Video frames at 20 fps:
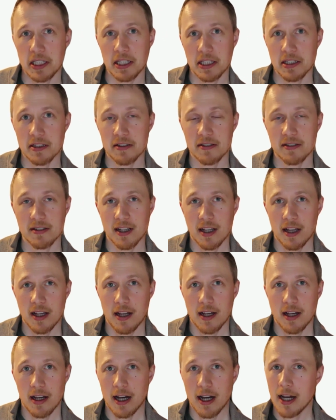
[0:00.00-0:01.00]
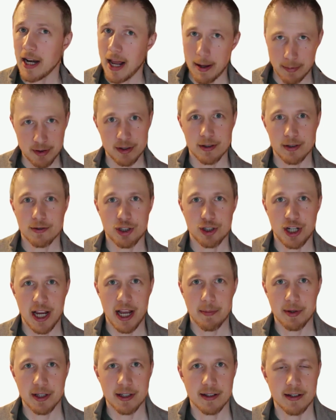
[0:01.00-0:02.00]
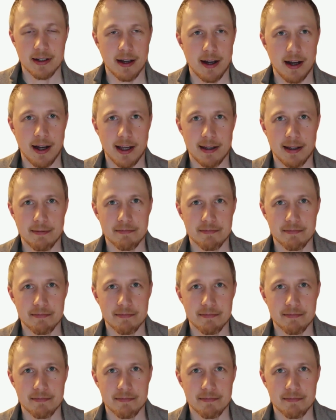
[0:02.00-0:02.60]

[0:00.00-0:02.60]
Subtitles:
is an absolute champion. I